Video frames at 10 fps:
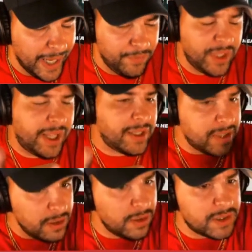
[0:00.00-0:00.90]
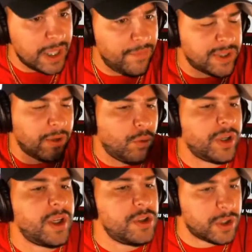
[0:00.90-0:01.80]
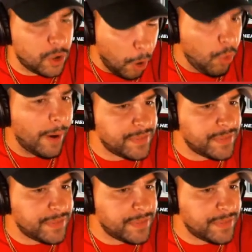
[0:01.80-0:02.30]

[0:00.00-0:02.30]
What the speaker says: And if he can continue to save us, everyone can just go